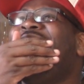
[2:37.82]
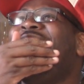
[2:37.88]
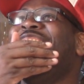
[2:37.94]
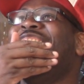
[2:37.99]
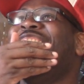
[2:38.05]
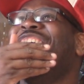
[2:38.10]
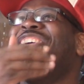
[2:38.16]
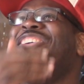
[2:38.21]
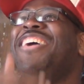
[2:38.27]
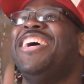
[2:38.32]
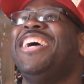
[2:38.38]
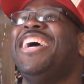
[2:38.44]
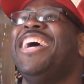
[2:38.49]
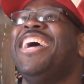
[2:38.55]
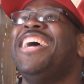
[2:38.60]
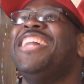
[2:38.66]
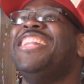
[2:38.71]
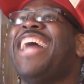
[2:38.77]
that
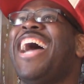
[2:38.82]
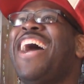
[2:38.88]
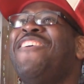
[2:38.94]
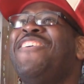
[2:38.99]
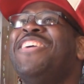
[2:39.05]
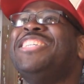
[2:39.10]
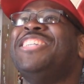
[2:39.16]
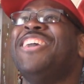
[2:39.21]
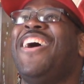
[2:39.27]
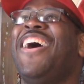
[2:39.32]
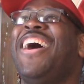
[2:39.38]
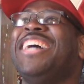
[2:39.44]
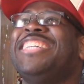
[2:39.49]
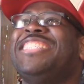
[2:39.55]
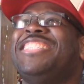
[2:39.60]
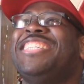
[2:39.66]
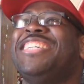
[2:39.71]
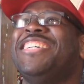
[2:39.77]

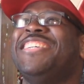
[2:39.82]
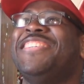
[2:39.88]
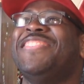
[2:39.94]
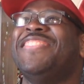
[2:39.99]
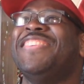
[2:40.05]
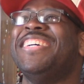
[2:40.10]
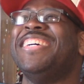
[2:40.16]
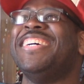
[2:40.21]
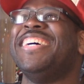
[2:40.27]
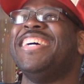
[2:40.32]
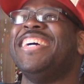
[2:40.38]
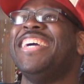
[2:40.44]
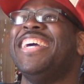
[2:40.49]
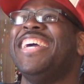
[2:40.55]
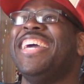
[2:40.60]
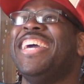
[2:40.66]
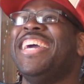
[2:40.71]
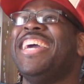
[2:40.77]
was awesome!
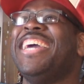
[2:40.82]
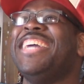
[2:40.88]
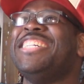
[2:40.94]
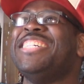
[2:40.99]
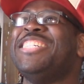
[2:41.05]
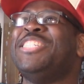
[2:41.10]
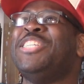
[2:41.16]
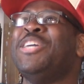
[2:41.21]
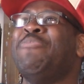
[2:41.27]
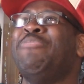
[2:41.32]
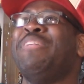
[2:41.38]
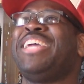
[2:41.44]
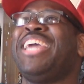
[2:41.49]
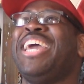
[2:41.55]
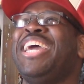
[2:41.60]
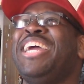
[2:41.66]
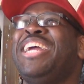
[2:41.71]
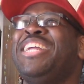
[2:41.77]
He just
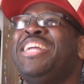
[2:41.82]
duplicated